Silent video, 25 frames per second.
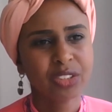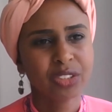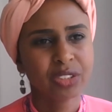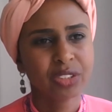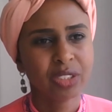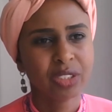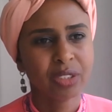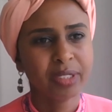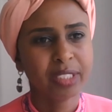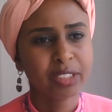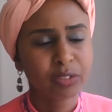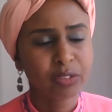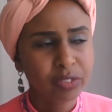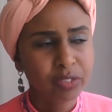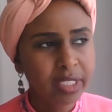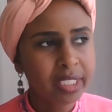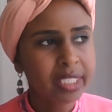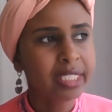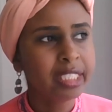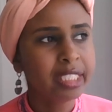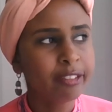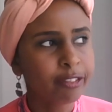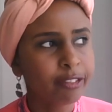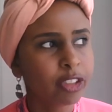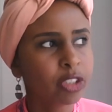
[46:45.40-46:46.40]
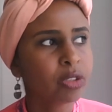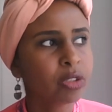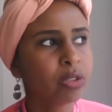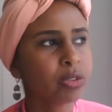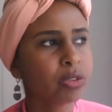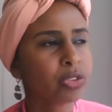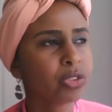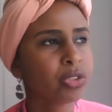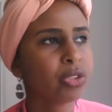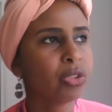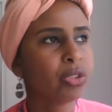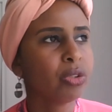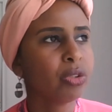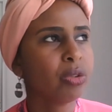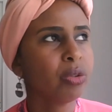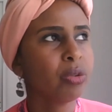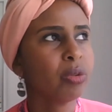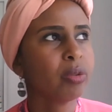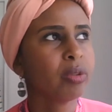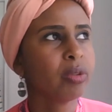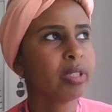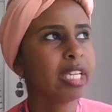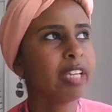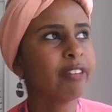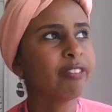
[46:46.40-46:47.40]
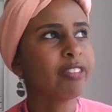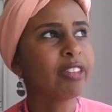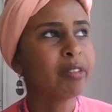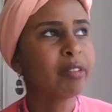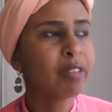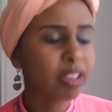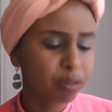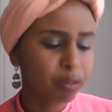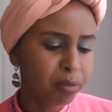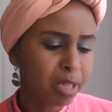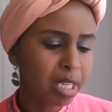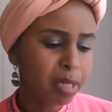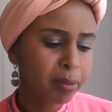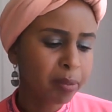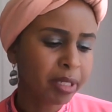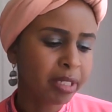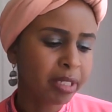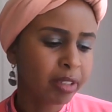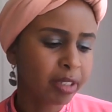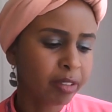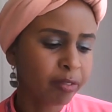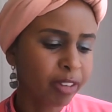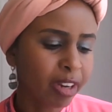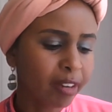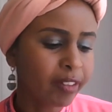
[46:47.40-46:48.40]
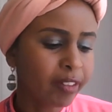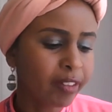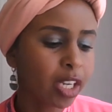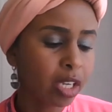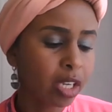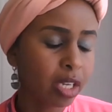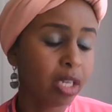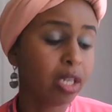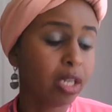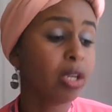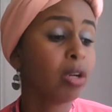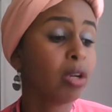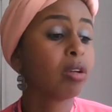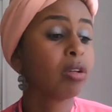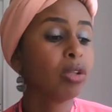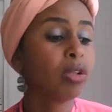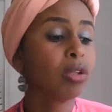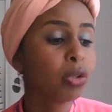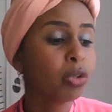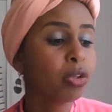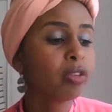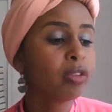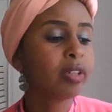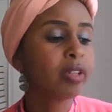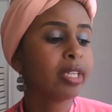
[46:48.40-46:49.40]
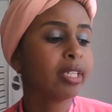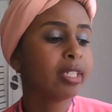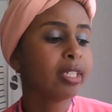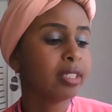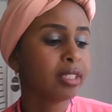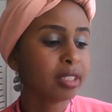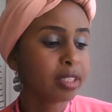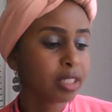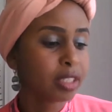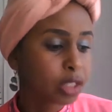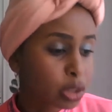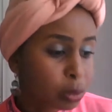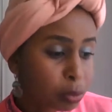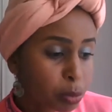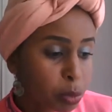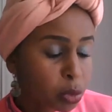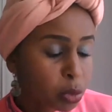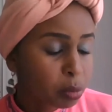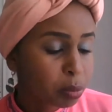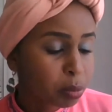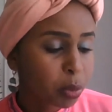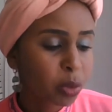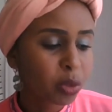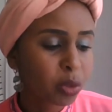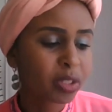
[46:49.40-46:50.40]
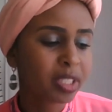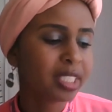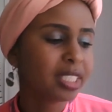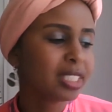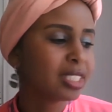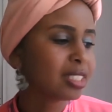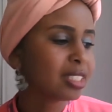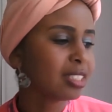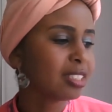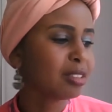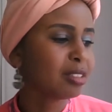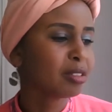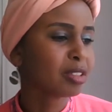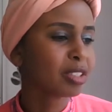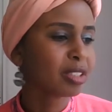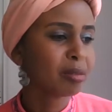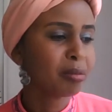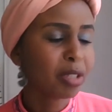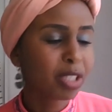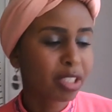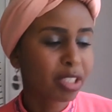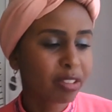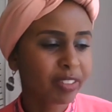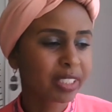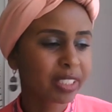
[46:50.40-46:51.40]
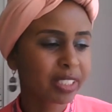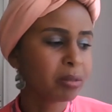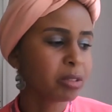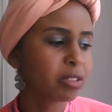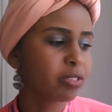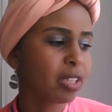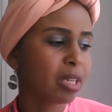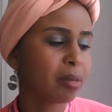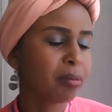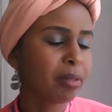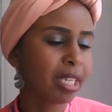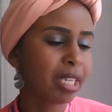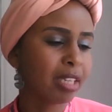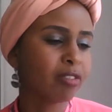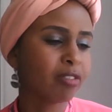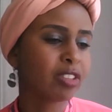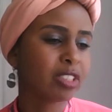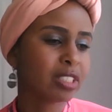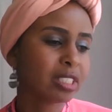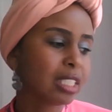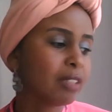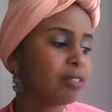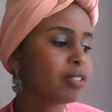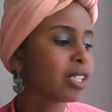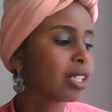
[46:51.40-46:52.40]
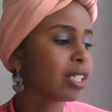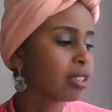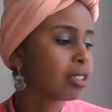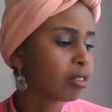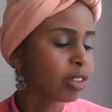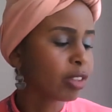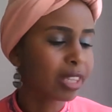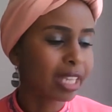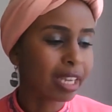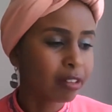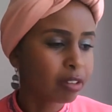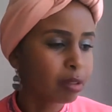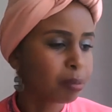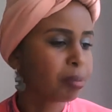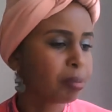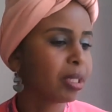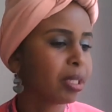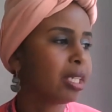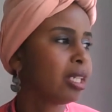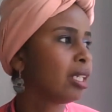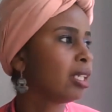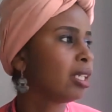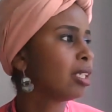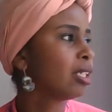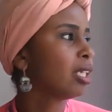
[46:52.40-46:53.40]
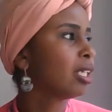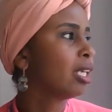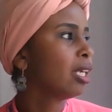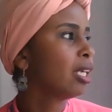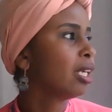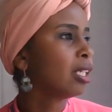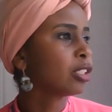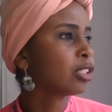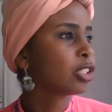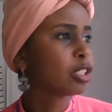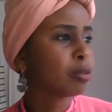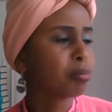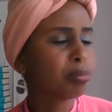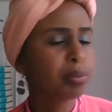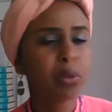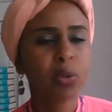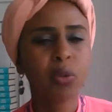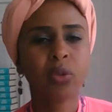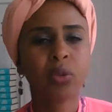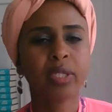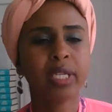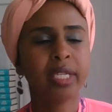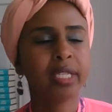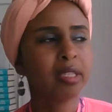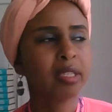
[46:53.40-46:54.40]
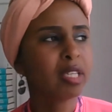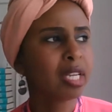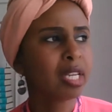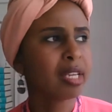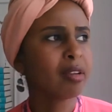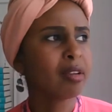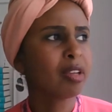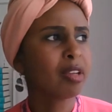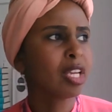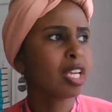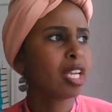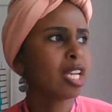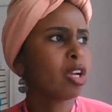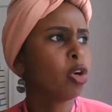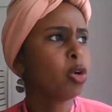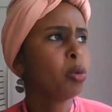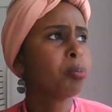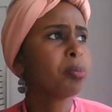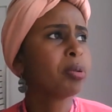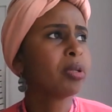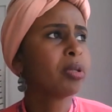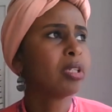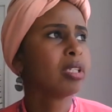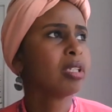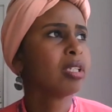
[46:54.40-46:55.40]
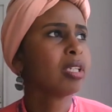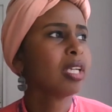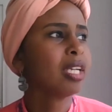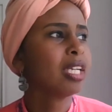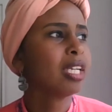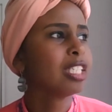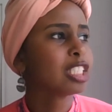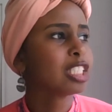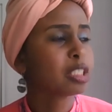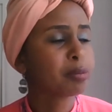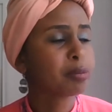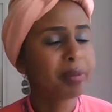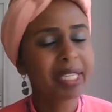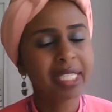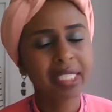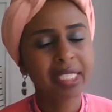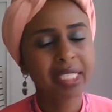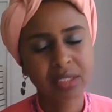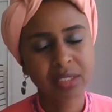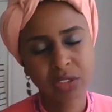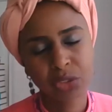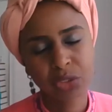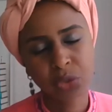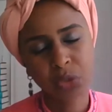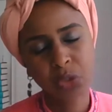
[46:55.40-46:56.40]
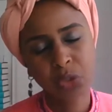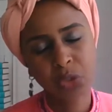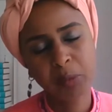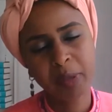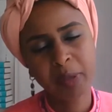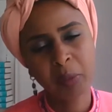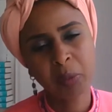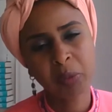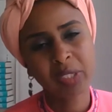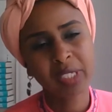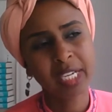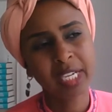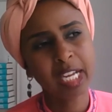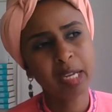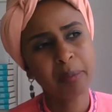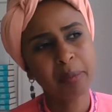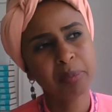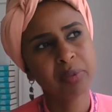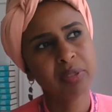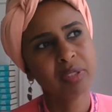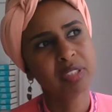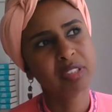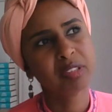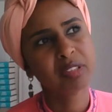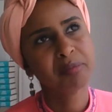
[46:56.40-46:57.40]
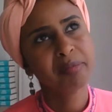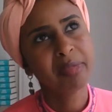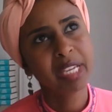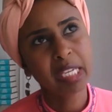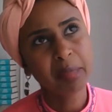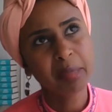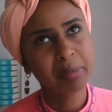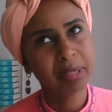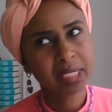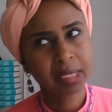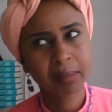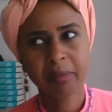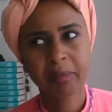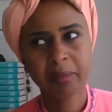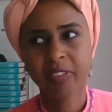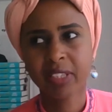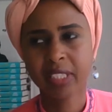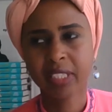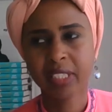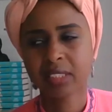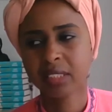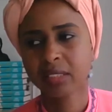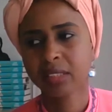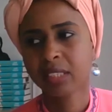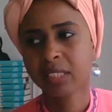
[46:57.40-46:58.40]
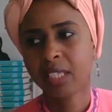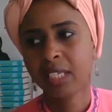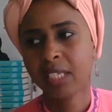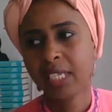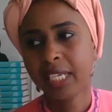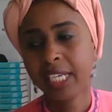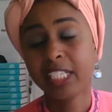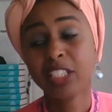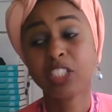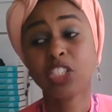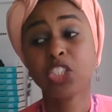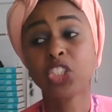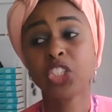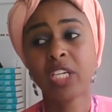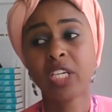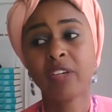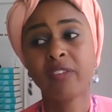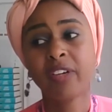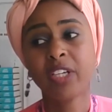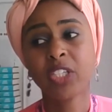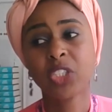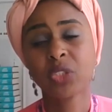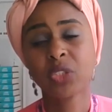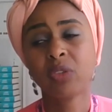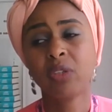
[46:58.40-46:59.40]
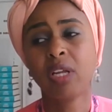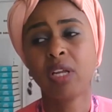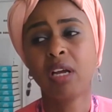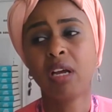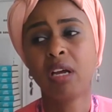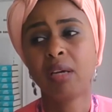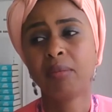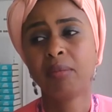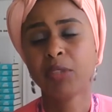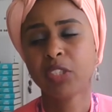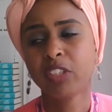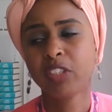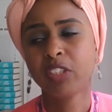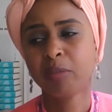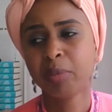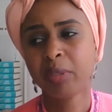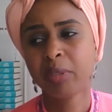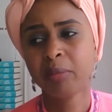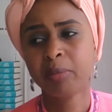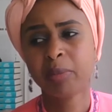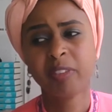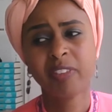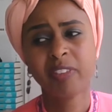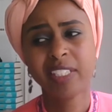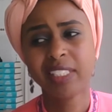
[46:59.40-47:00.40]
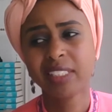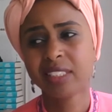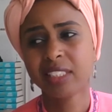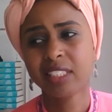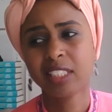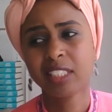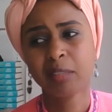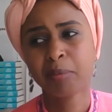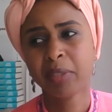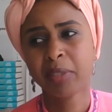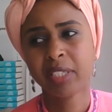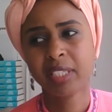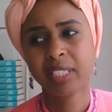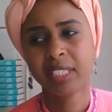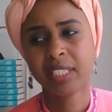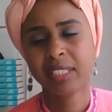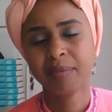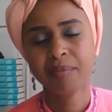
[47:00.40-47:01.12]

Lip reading: So it's really difficult to, if maybe very early on Laura and the small boys and the murder victim's family had received therapy and support and an open space to talk about what had happened, maybe some of this intergenerational harm could have been prevented, but